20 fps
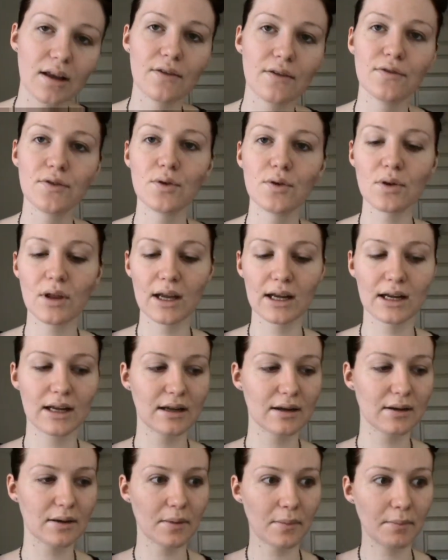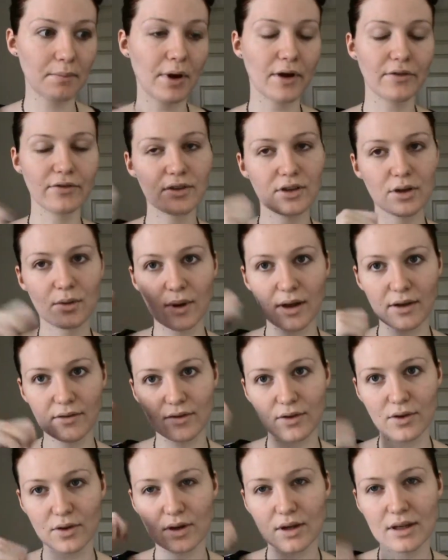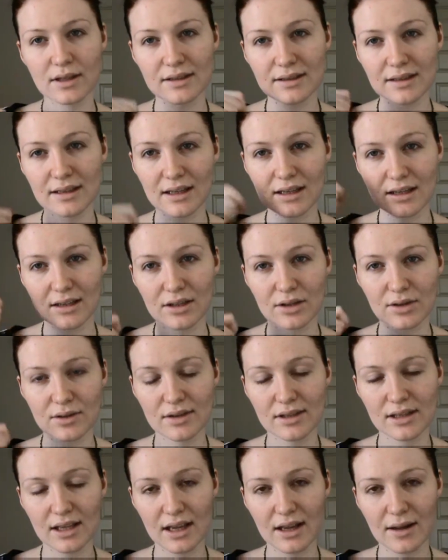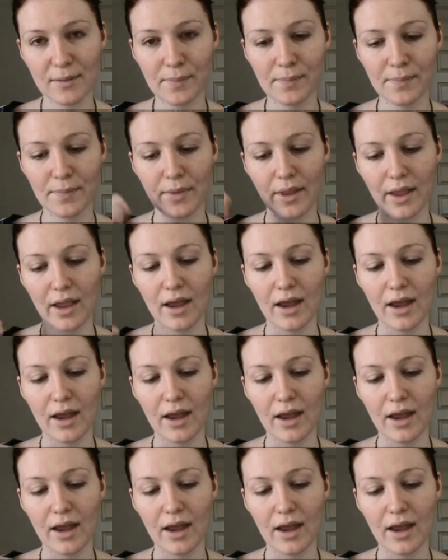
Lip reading: if you're like buffing away furiously into your skin,